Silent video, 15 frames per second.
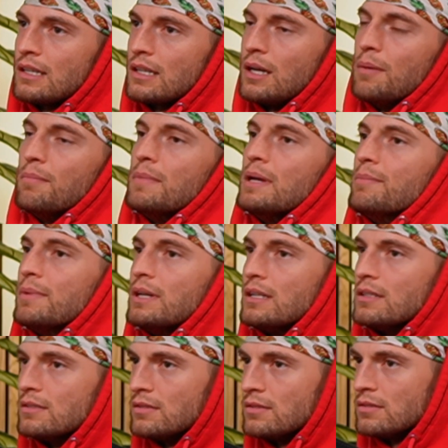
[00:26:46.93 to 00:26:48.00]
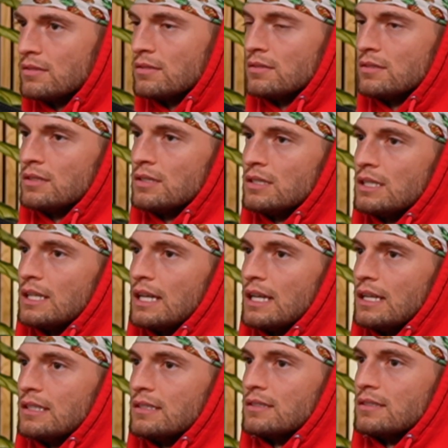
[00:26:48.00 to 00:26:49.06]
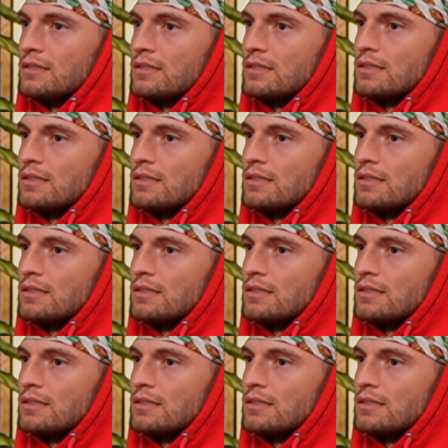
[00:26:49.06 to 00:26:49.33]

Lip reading: commitment and